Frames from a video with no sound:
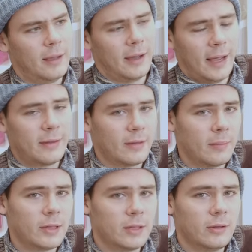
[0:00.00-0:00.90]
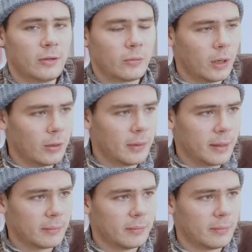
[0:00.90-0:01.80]
had some issues
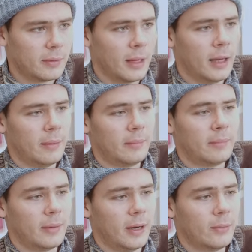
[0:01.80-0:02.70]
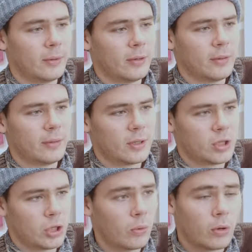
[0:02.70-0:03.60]
swallowing. I would
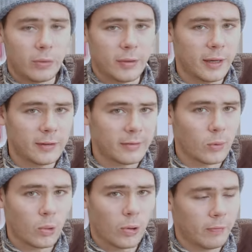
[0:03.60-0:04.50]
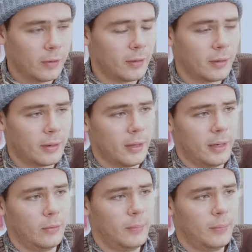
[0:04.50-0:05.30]
choke on things more often and it would